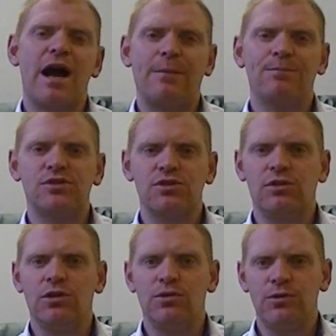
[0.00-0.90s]

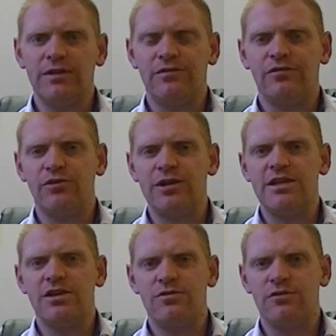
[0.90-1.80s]
absolutely free
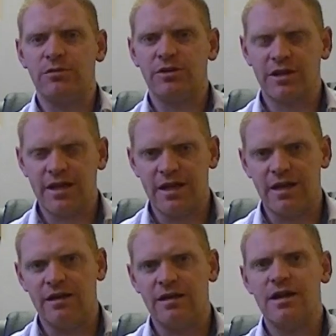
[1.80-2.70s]
you from cocaine.